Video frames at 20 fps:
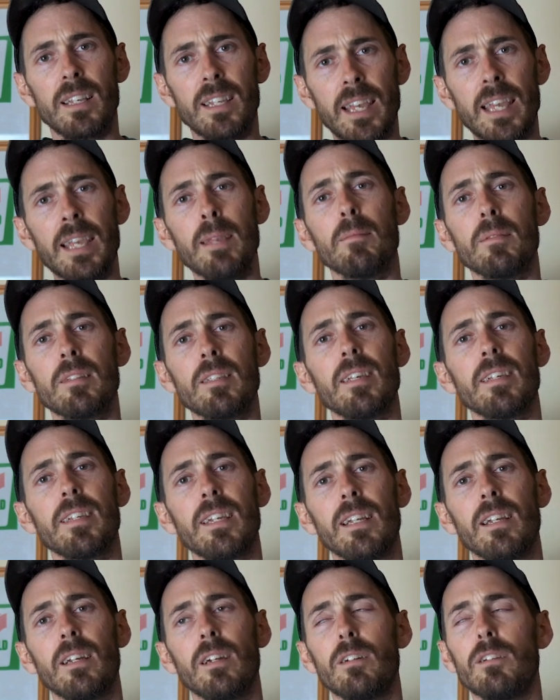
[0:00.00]
of keep
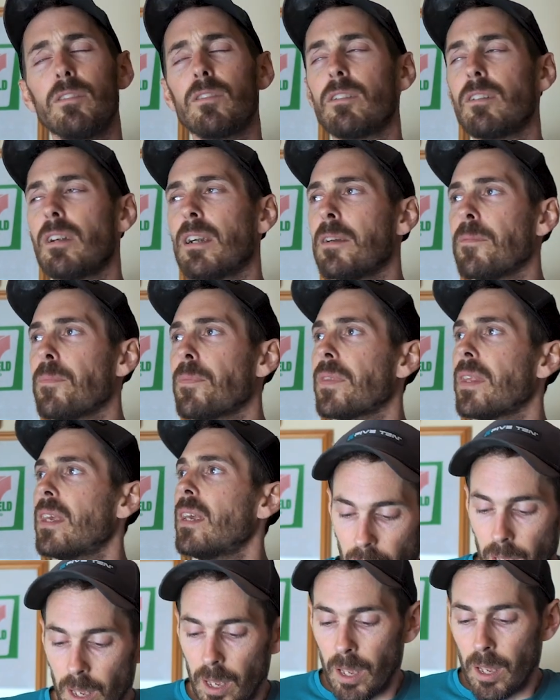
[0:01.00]
ticking over, right?
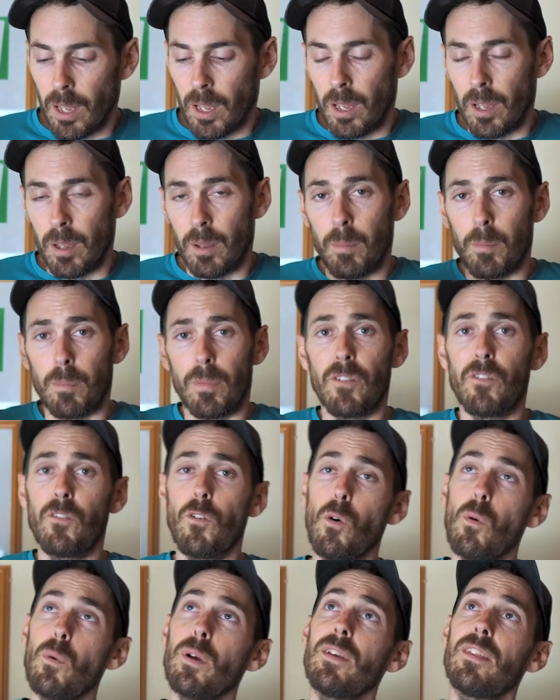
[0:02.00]

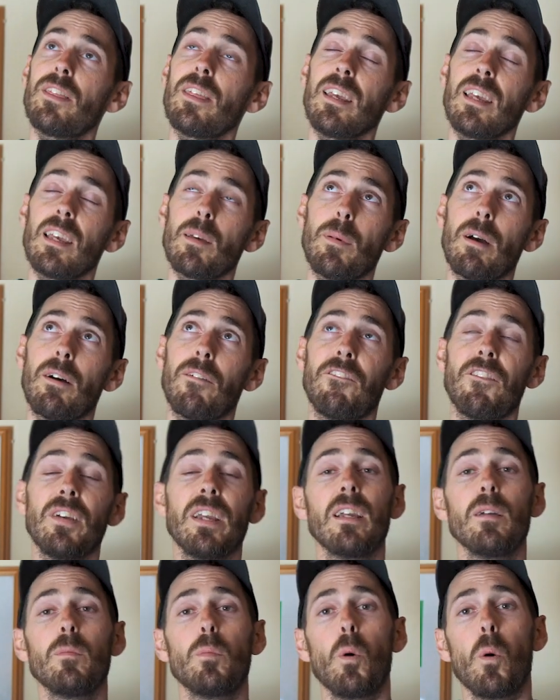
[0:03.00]
Before we think about
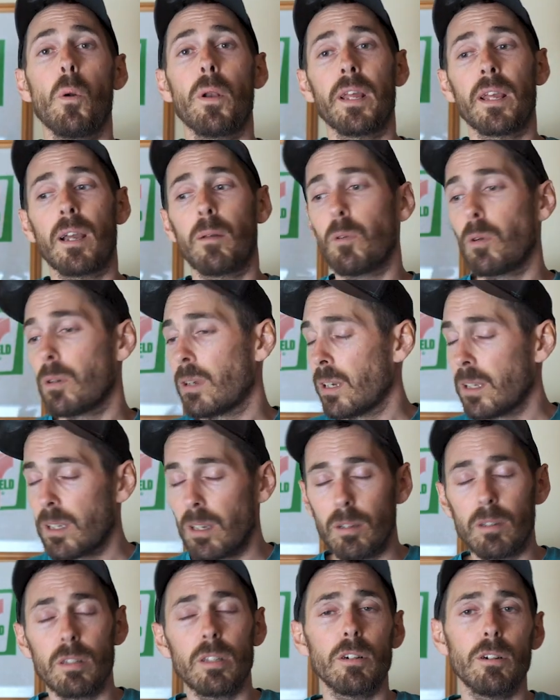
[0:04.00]
fingerboarding, I'm not going to
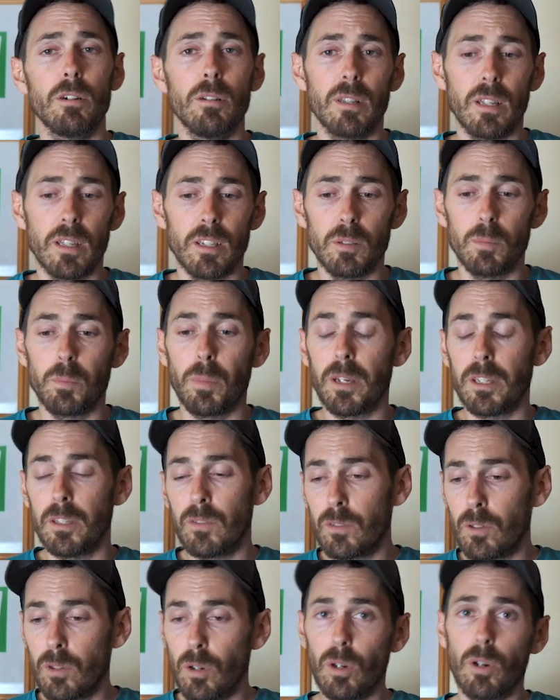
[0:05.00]
go through this, but
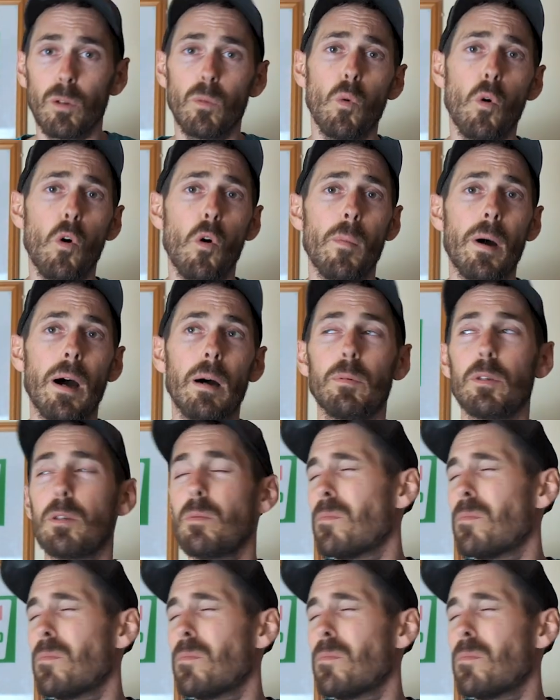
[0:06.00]
you've got to warm up.